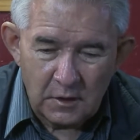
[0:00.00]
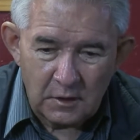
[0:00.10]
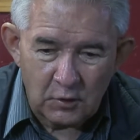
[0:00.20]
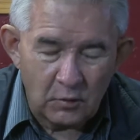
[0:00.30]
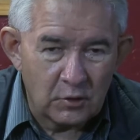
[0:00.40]

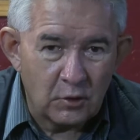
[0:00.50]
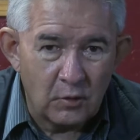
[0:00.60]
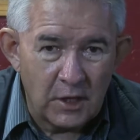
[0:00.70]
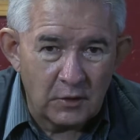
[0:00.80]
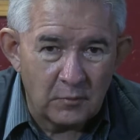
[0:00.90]

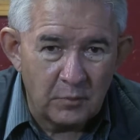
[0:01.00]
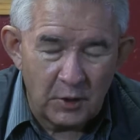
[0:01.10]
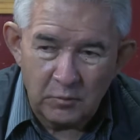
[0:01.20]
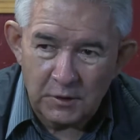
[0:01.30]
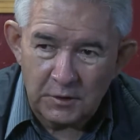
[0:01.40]
go out in
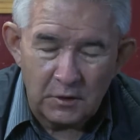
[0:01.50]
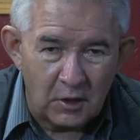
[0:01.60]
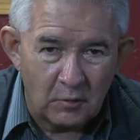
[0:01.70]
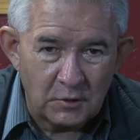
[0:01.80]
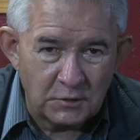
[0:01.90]
public.
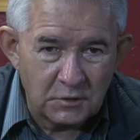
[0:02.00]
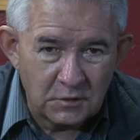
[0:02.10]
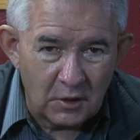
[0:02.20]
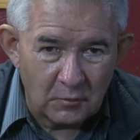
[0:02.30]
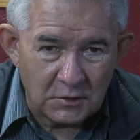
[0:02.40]

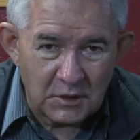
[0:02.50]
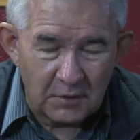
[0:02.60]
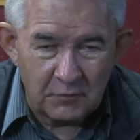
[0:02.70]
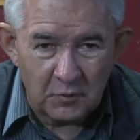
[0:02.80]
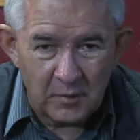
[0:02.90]
Always
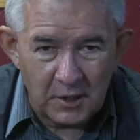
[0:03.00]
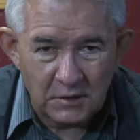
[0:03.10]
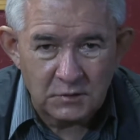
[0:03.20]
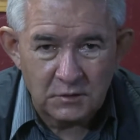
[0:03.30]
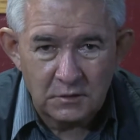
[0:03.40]
have your
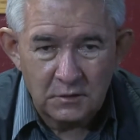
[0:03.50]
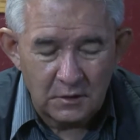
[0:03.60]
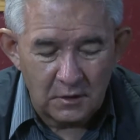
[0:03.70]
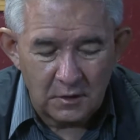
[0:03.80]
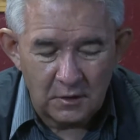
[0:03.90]
mask
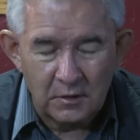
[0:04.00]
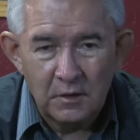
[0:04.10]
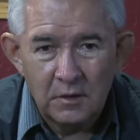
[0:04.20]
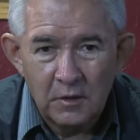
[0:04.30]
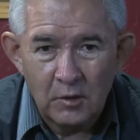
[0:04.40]

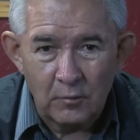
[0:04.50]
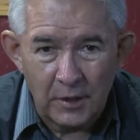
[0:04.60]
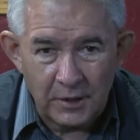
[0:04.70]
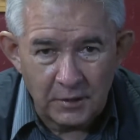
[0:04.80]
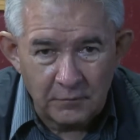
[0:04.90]

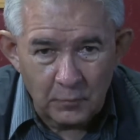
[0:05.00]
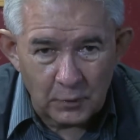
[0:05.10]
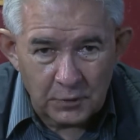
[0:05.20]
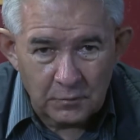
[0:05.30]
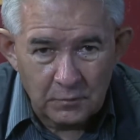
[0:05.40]
ready
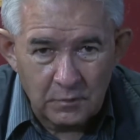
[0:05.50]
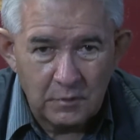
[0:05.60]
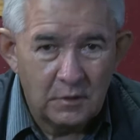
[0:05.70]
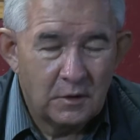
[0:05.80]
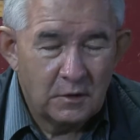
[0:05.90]
for you,
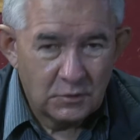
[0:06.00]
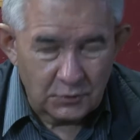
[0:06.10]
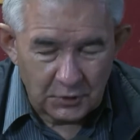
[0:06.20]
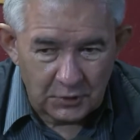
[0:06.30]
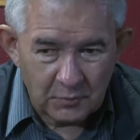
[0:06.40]

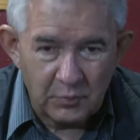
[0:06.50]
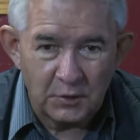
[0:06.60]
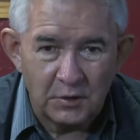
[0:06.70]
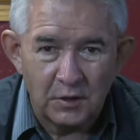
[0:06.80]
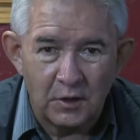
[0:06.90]
so you can
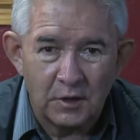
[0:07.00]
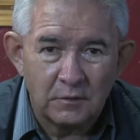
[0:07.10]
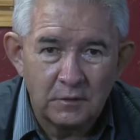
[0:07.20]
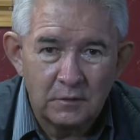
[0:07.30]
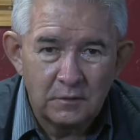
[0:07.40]
put it
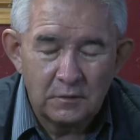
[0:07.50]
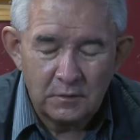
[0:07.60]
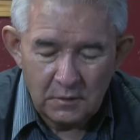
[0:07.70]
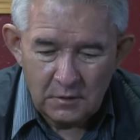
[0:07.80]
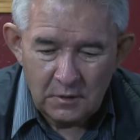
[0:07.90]
on.
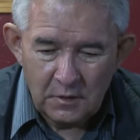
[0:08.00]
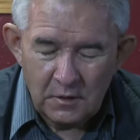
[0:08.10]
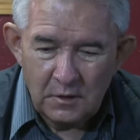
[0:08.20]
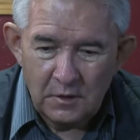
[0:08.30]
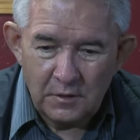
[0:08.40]

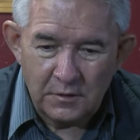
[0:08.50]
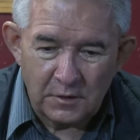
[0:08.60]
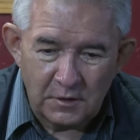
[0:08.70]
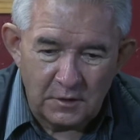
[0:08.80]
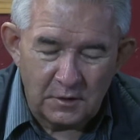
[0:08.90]

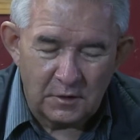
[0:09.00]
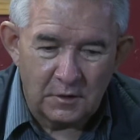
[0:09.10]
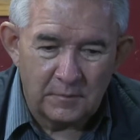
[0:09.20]
The